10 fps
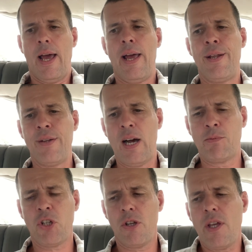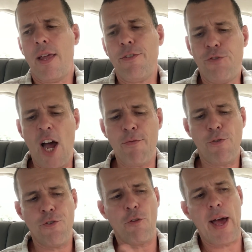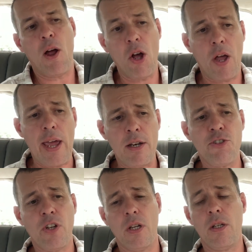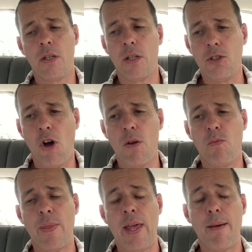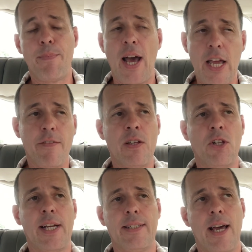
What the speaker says: And so, yeah, the 5 will feel that energy a lot when they're behaving like